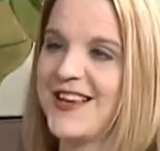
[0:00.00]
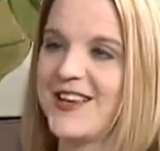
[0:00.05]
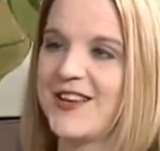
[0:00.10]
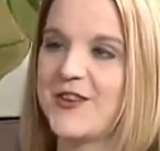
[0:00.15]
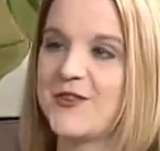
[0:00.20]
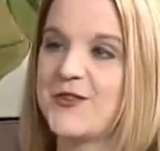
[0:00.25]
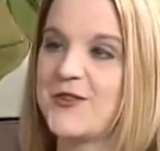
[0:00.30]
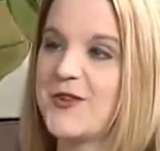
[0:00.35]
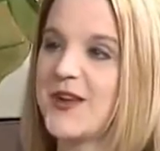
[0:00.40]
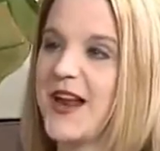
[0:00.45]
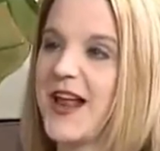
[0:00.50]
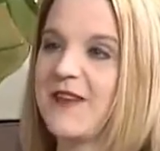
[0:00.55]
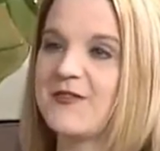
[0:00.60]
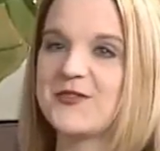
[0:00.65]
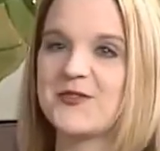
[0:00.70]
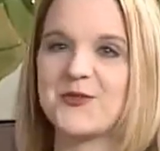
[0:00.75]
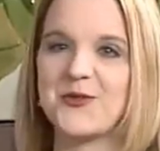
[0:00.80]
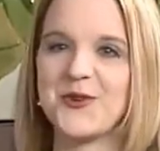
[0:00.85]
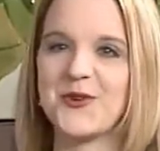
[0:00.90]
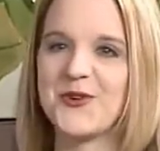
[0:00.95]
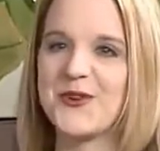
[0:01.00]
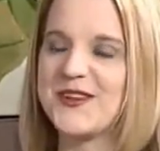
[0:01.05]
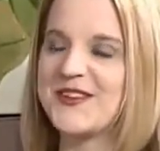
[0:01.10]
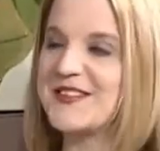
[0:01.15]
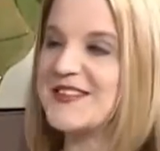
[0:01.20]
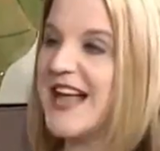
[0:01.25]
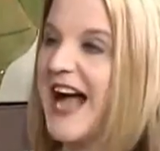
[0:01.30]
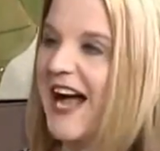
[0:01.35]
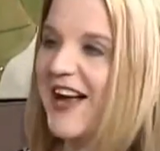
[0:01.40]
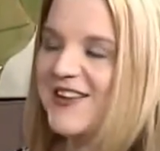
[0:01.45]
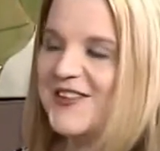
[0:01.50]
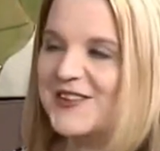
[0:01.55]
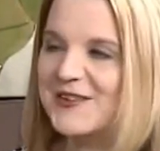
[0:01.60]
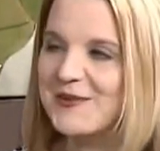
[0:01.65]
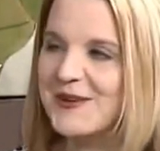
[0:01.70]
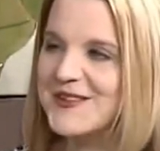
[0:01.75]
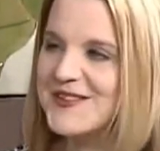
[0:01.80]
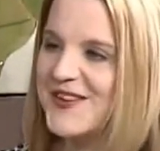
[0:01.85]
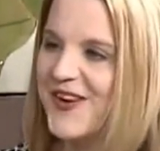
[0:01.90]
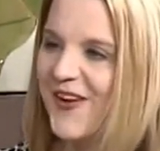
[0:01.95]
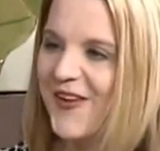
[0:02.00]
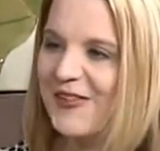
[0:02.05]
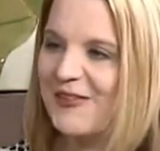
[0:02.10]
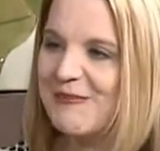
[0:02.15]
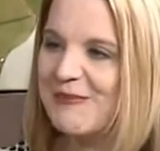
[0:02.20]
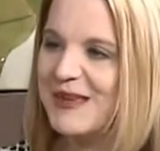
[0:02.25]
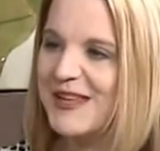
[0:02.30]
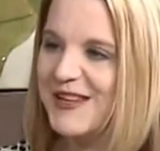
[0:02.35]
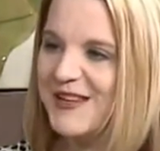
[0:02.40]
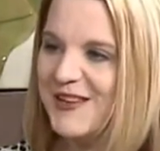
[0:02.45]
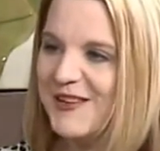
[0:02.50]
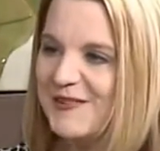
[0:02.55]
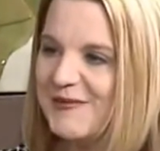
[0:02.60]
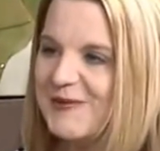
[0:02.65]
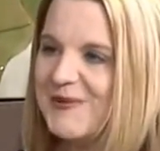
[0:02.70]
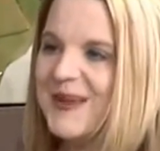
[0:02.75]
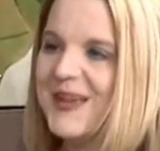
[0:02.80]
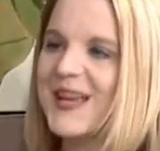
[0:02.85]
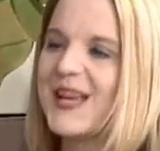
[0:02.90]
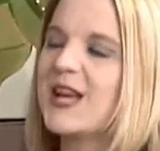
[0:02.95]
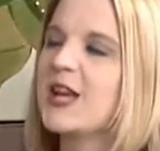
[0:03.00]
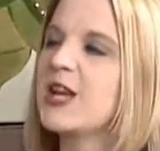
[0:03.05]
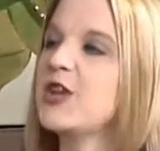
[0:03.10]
You do not have to order exactly what's on the menu.